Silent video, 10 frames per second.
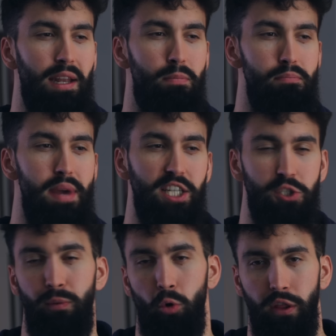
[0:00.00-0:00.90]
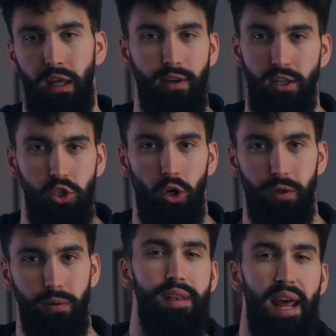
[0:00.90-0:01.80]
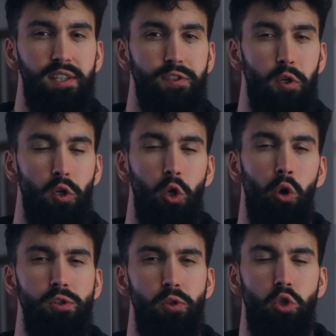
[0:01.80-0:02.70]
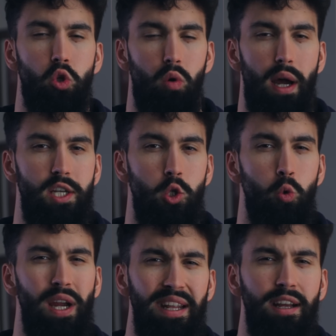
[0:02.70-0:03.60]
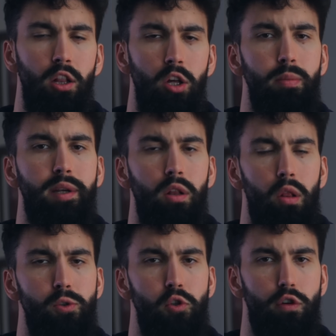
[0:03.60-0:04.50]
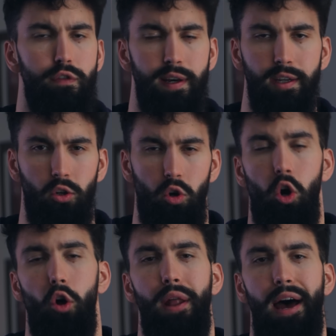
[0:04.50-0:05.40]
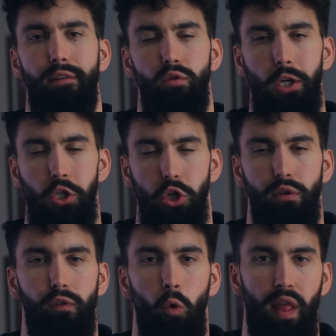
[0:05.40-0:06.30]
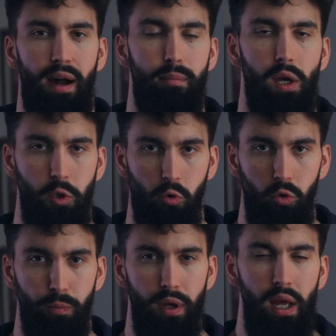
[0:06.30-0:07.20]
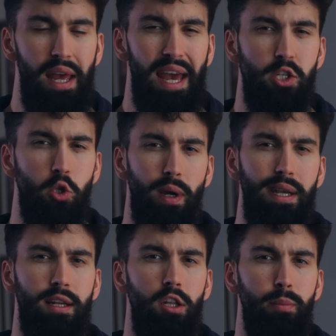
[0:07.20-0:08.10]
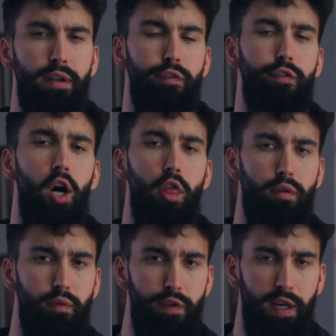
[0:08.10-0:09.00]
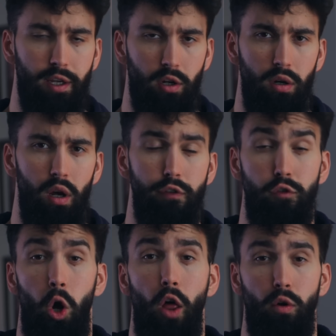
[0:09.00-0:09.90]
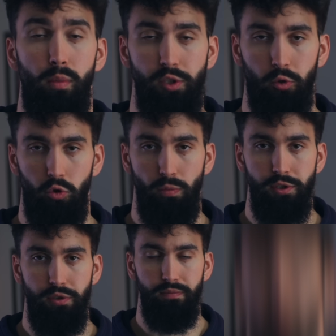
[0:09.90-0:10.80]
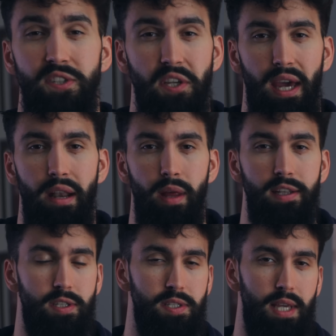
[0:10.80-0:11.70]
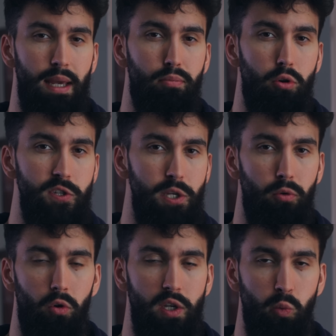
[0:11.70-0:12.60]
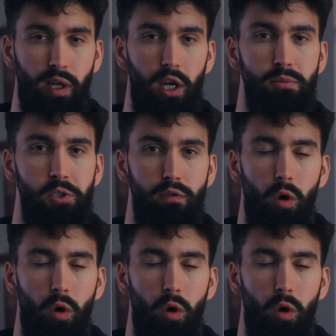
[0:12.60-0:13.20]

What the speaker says: it may just be worth giving a shot. Next, you can also try training a little bit closer to failure on average for that muscle group, and training a little bit further from failure for other muscle groups. Once again, it's the same principle as when it comes to